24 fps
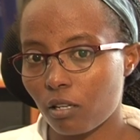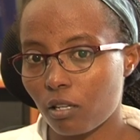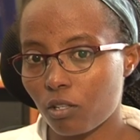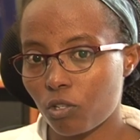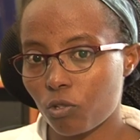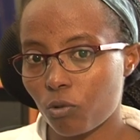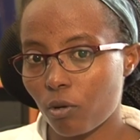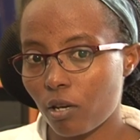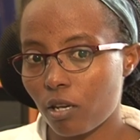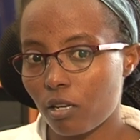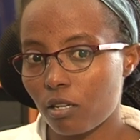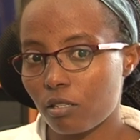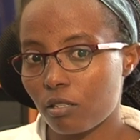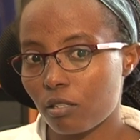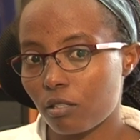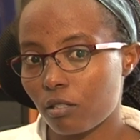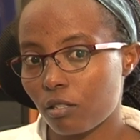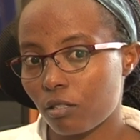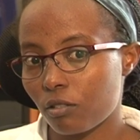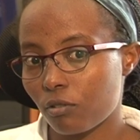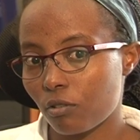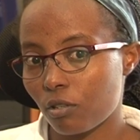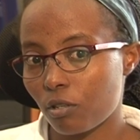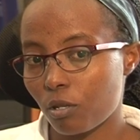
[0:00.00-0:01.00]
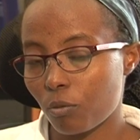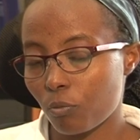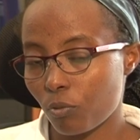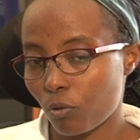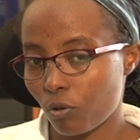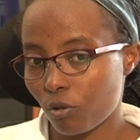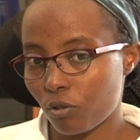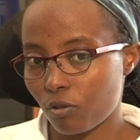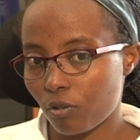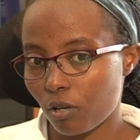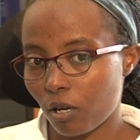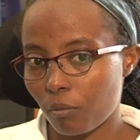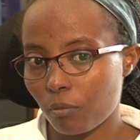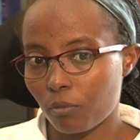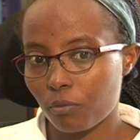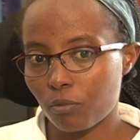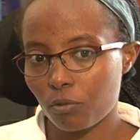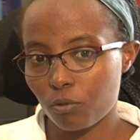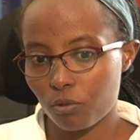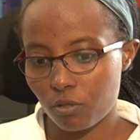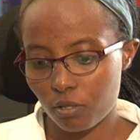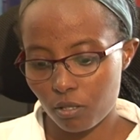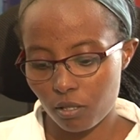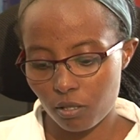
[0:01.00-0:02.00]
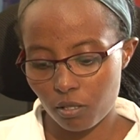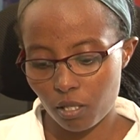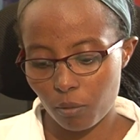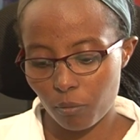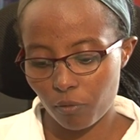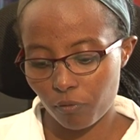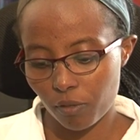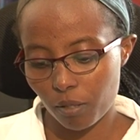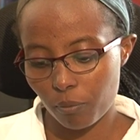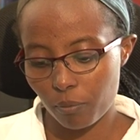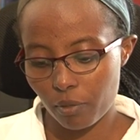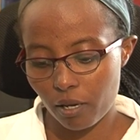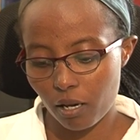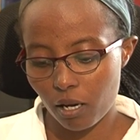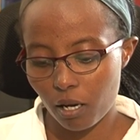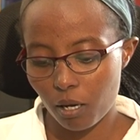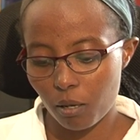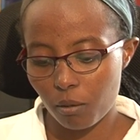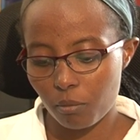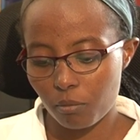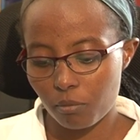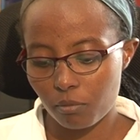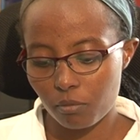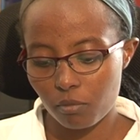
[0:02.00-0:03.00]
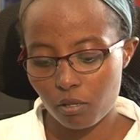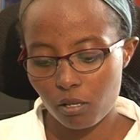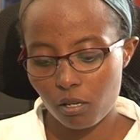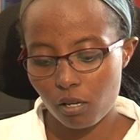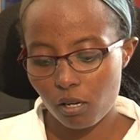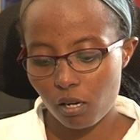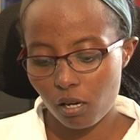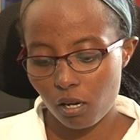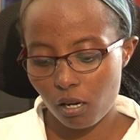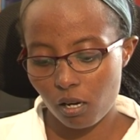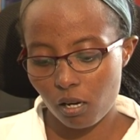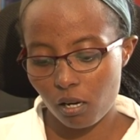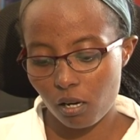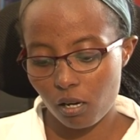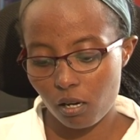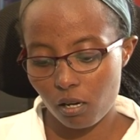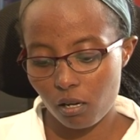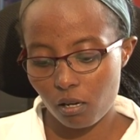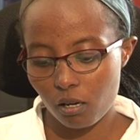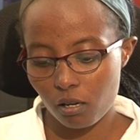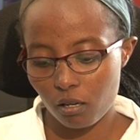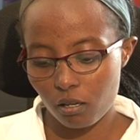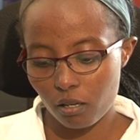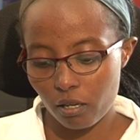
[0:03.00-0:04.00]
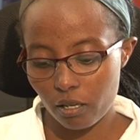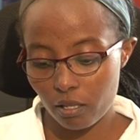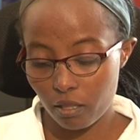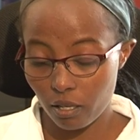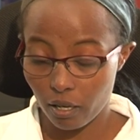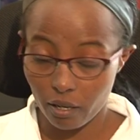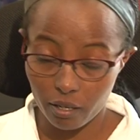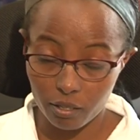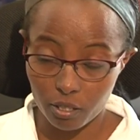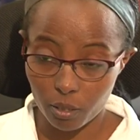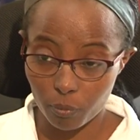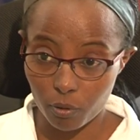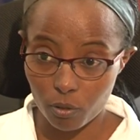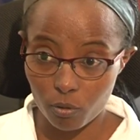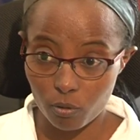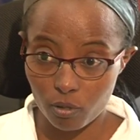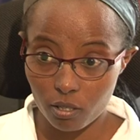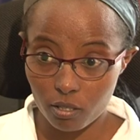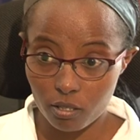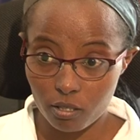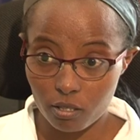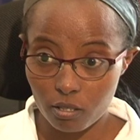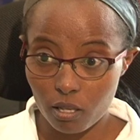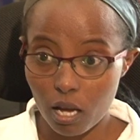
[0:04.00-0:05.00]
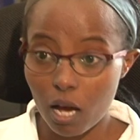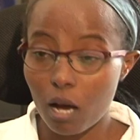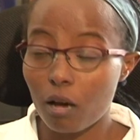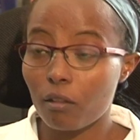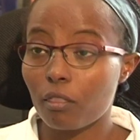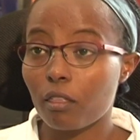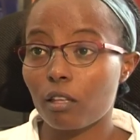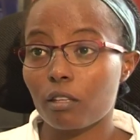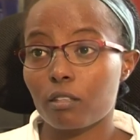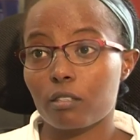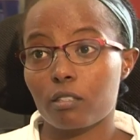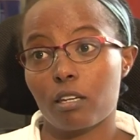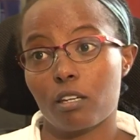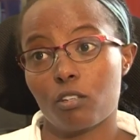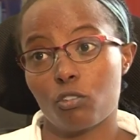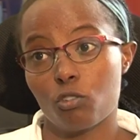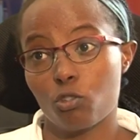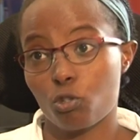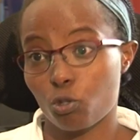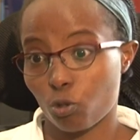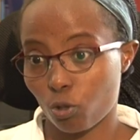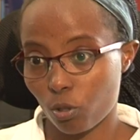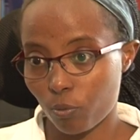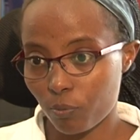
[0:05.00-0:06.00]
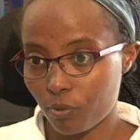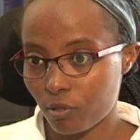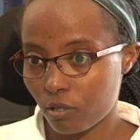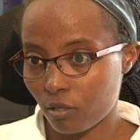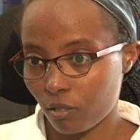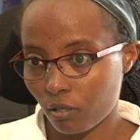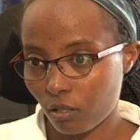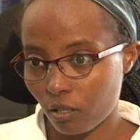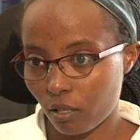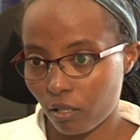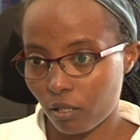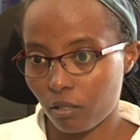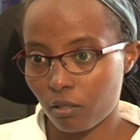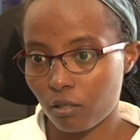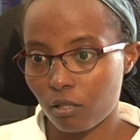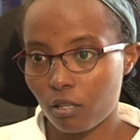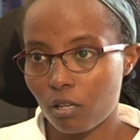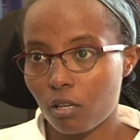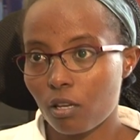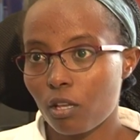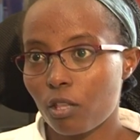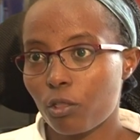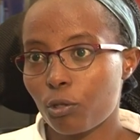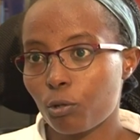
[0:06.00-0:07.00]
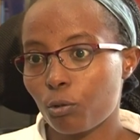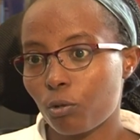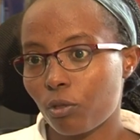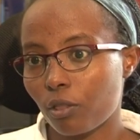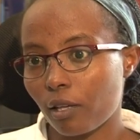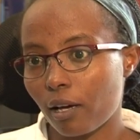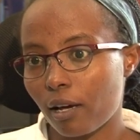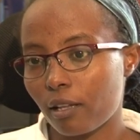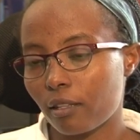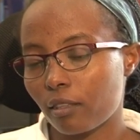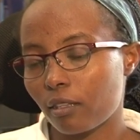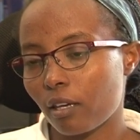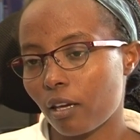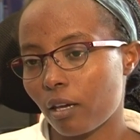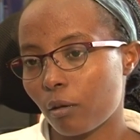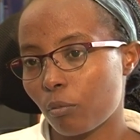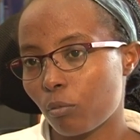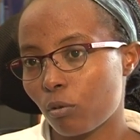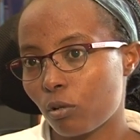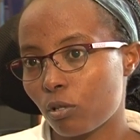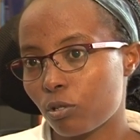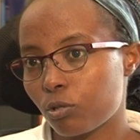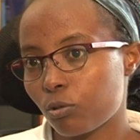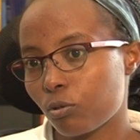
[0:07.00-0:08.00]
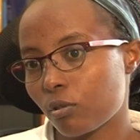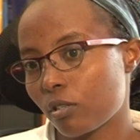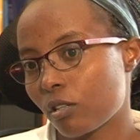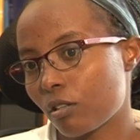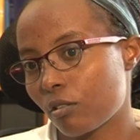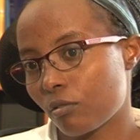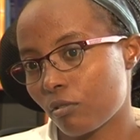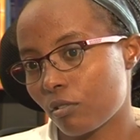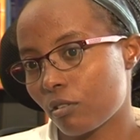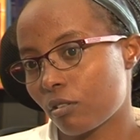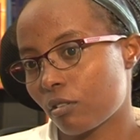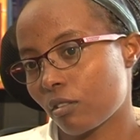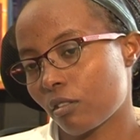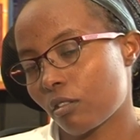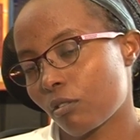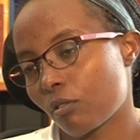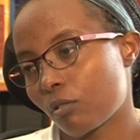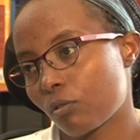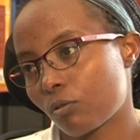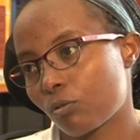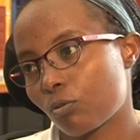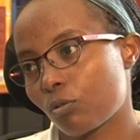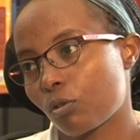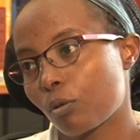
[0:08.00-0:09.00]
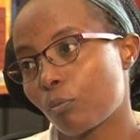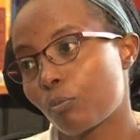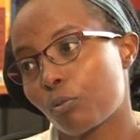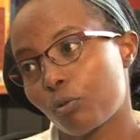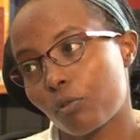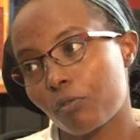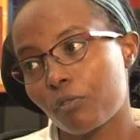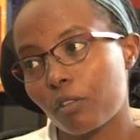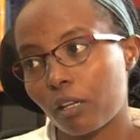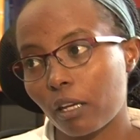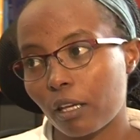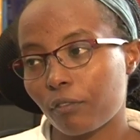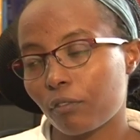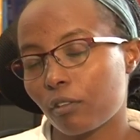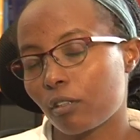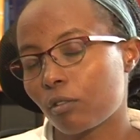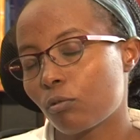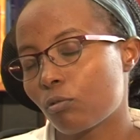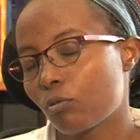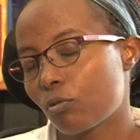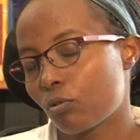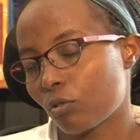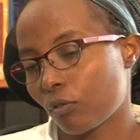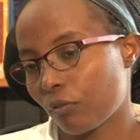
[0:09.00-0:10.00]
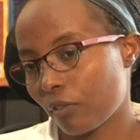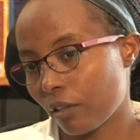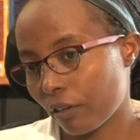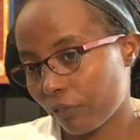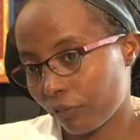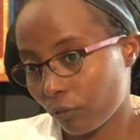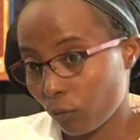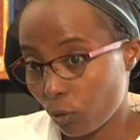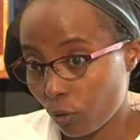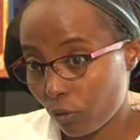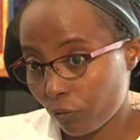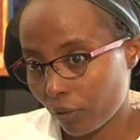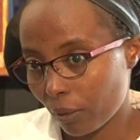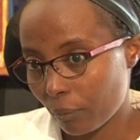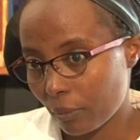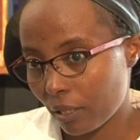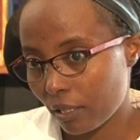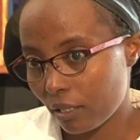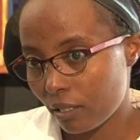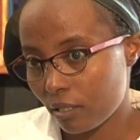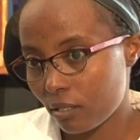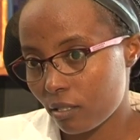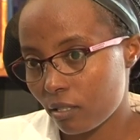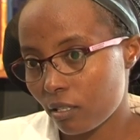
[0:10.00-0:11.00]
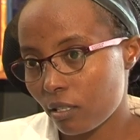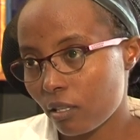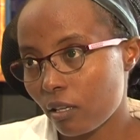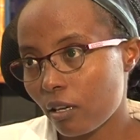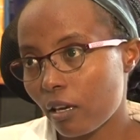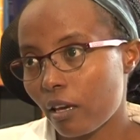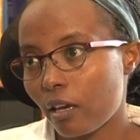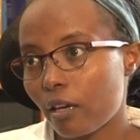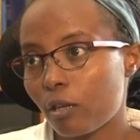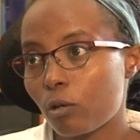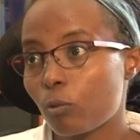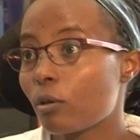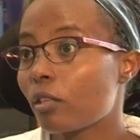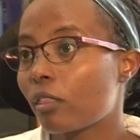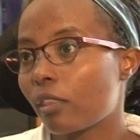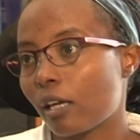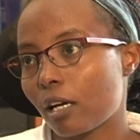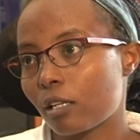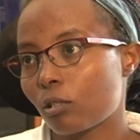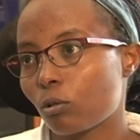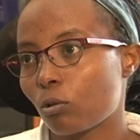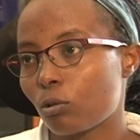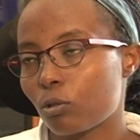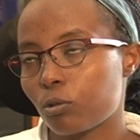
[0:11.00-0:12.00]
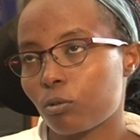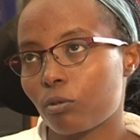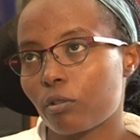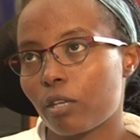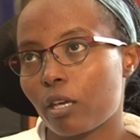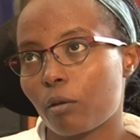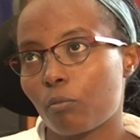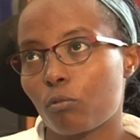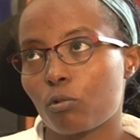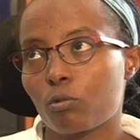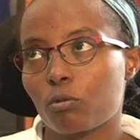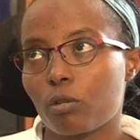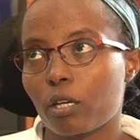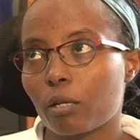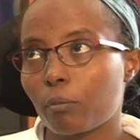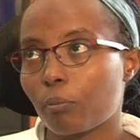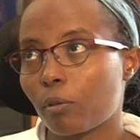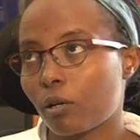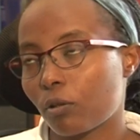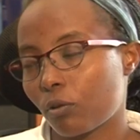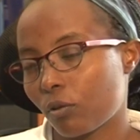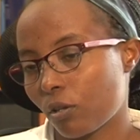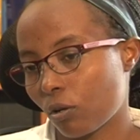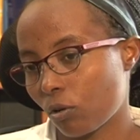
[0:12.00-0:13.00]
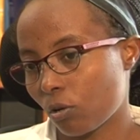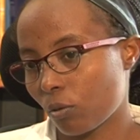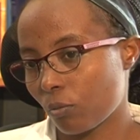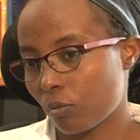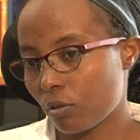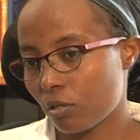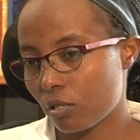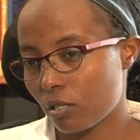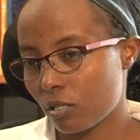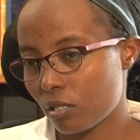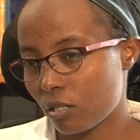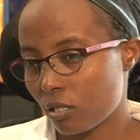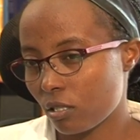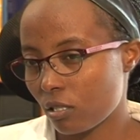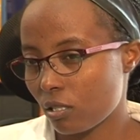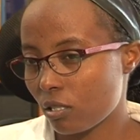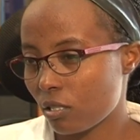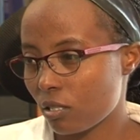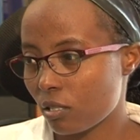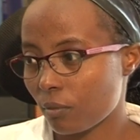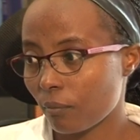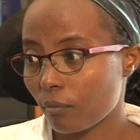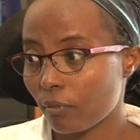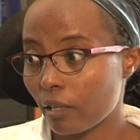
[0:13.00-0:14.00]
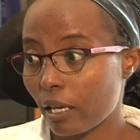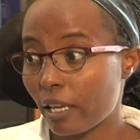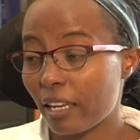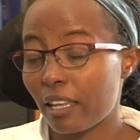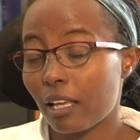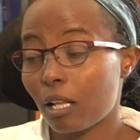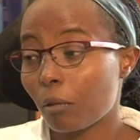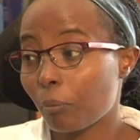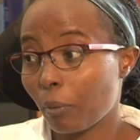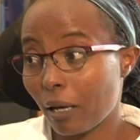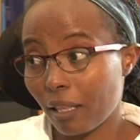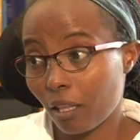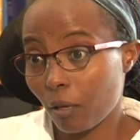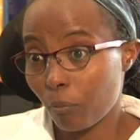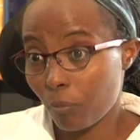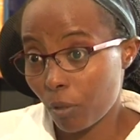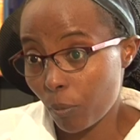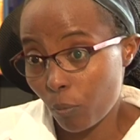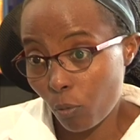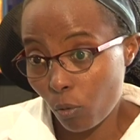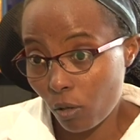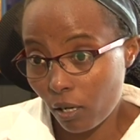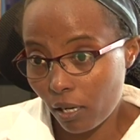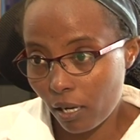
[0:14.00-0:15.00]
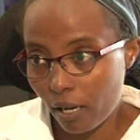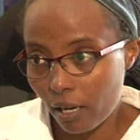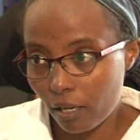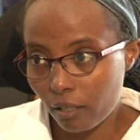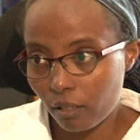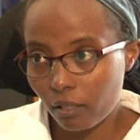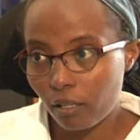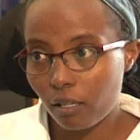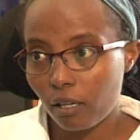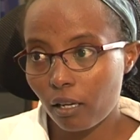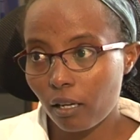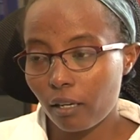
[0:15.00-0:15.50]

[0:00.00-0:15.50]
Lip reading: trained in the training program, you see some of them become either entrepreneurs, others get jobs, and through that they're able to improve the livelihoods of their own families, and with that also they're able to get back to their communities and help other people learn.